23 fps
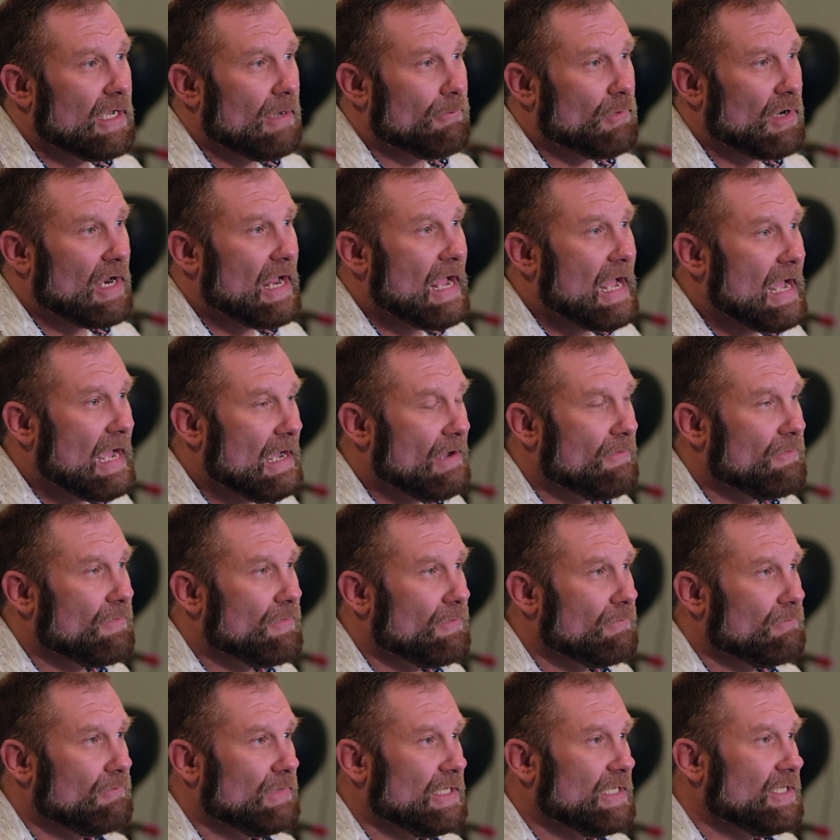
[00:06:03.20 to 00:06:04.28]
have
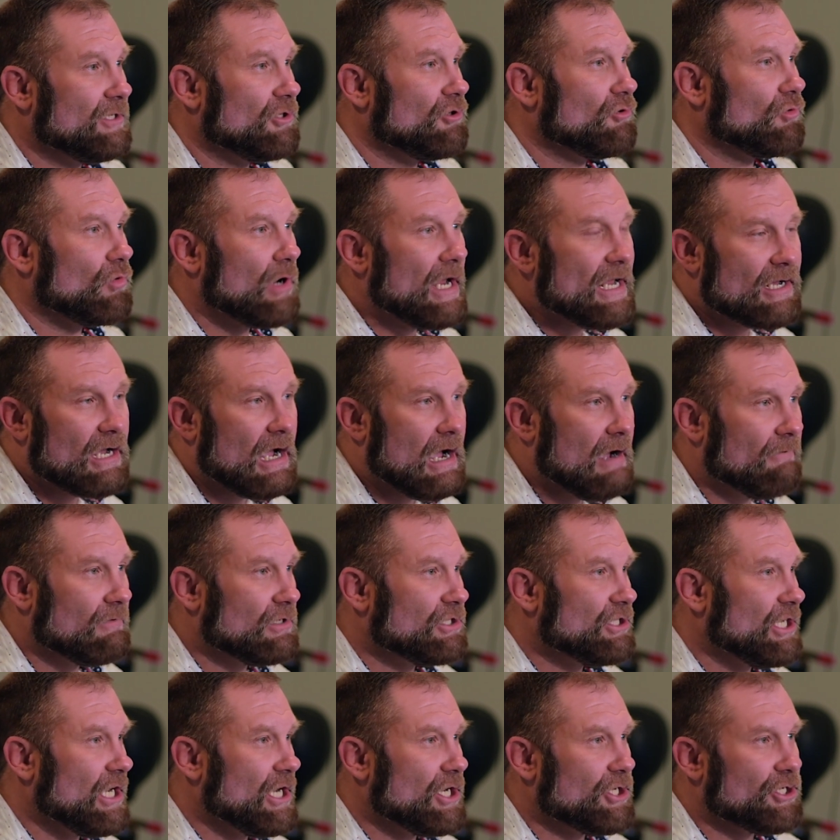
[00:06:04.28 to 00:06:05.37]
these great
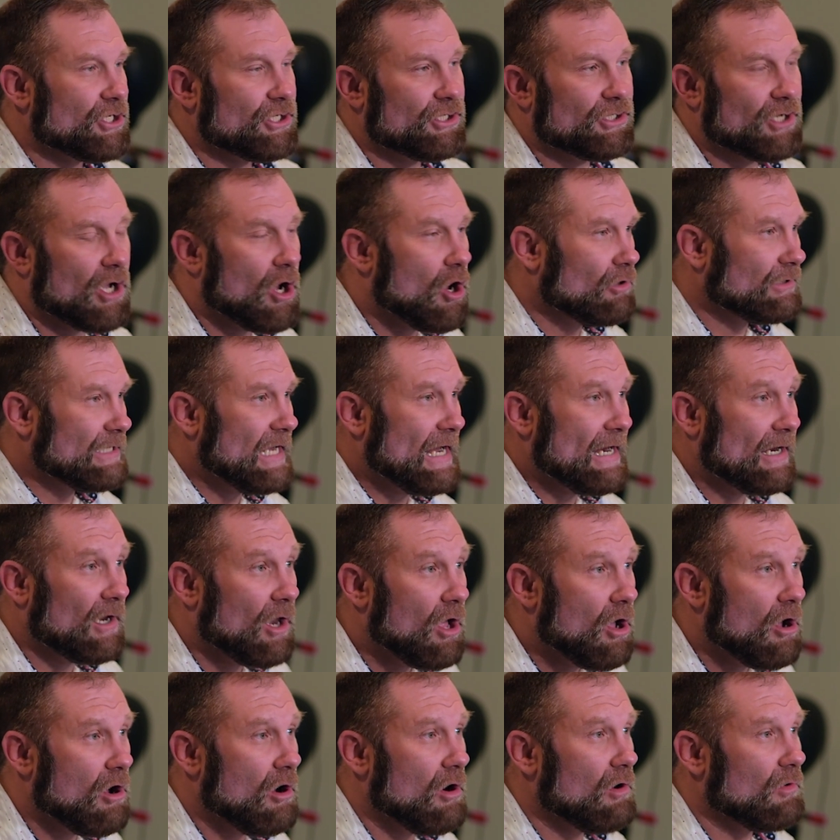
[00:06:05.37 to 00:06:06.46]
conversations all day
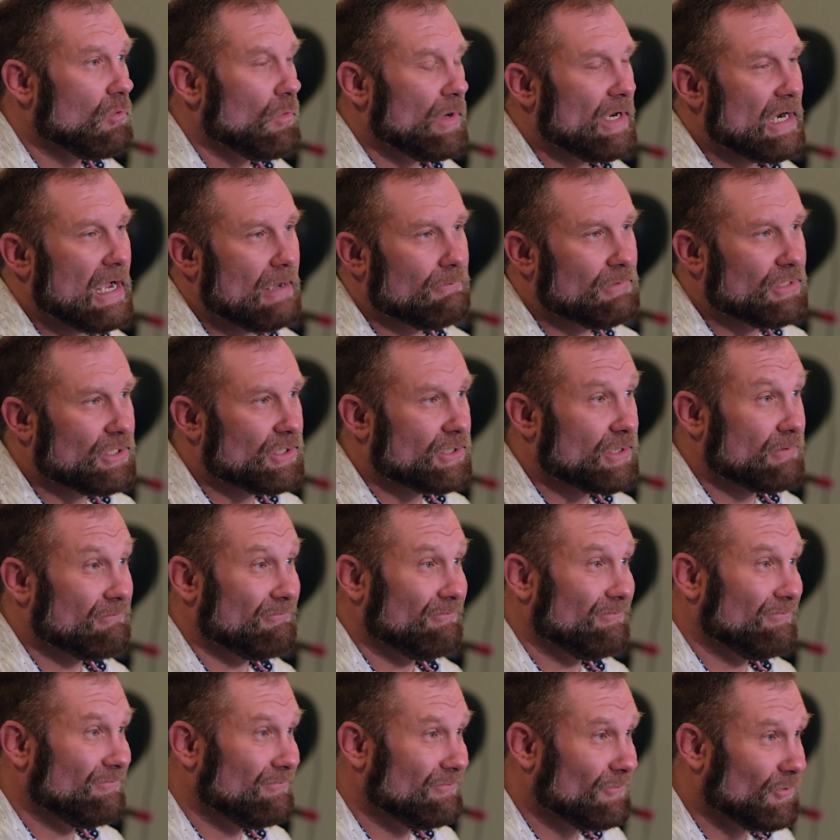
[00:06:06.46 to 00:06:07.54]
long when I'm just
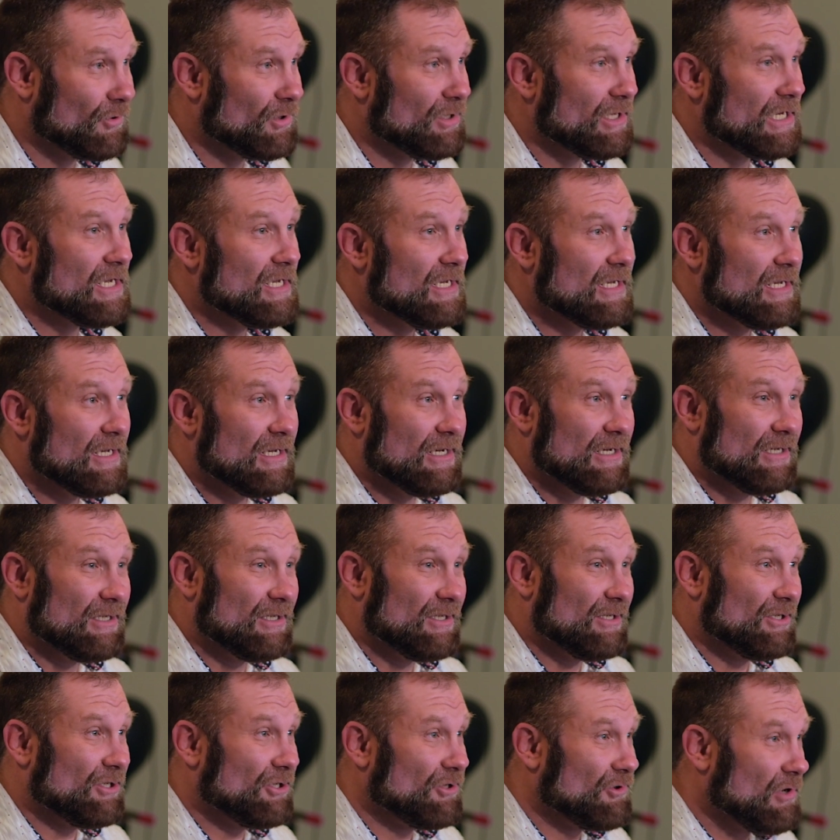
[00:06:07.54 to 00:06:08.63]
really
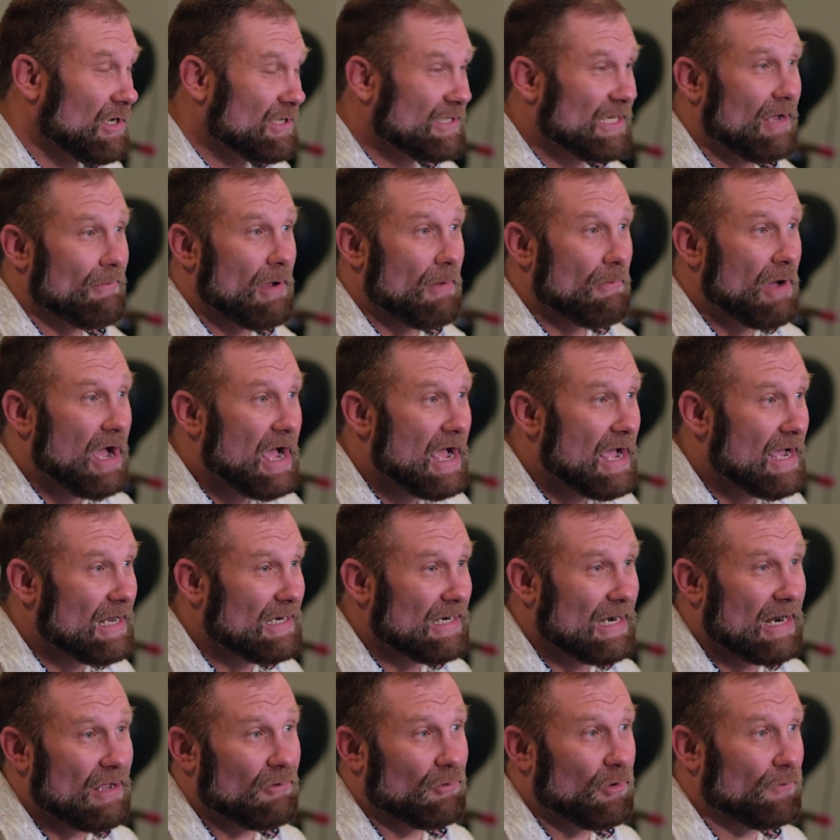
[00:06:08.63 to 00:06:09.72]
stressed out of my mind and
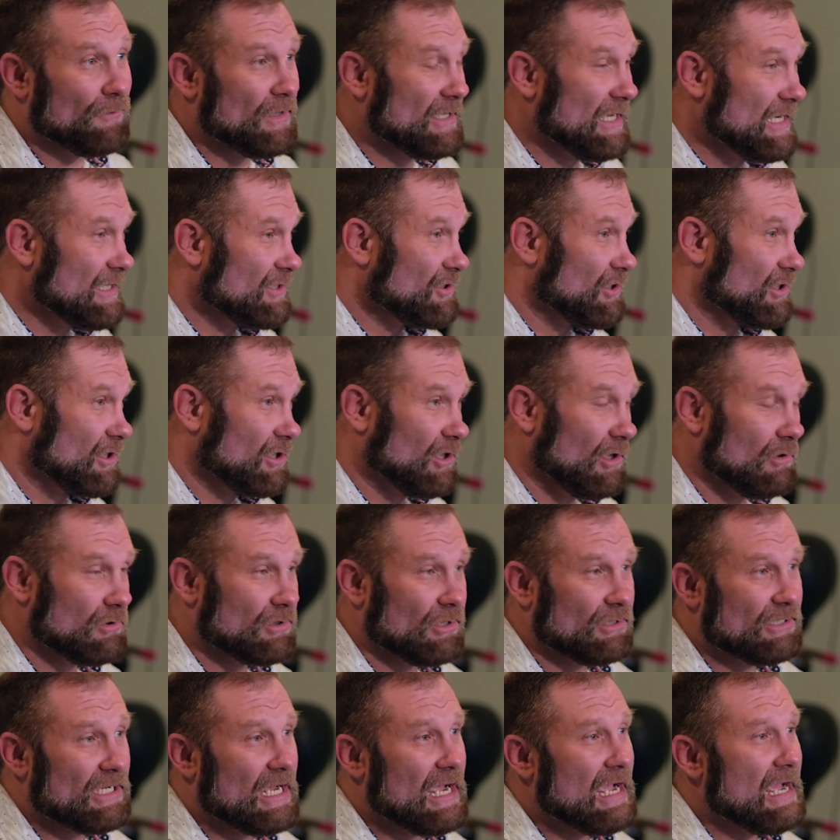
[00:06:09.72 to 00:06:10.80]
I don't know if the thing's going to close on
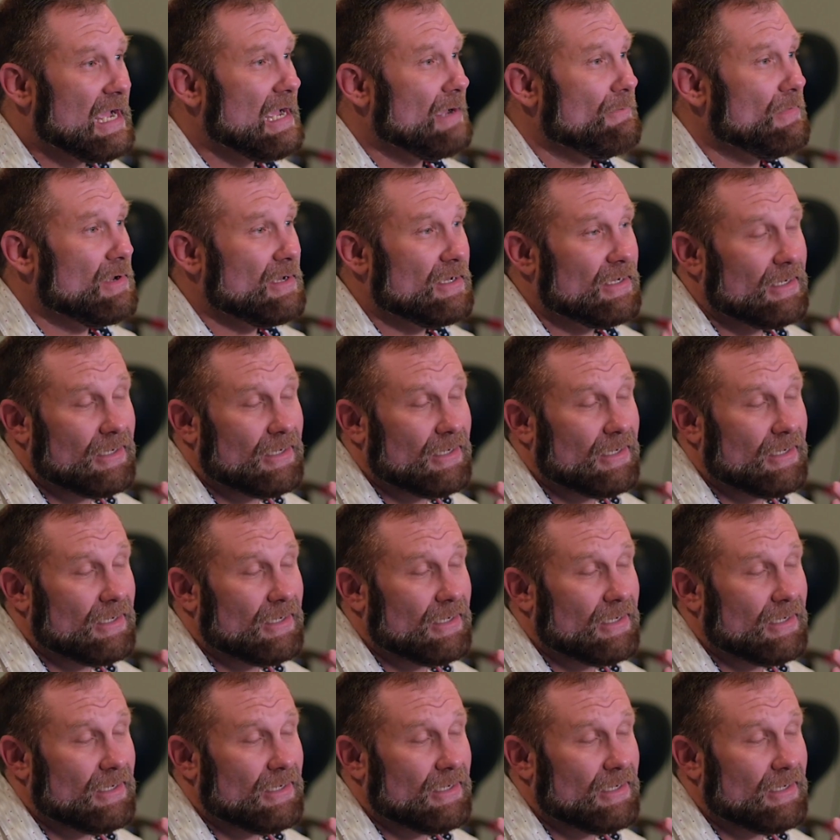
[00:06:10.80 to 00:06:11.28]
time,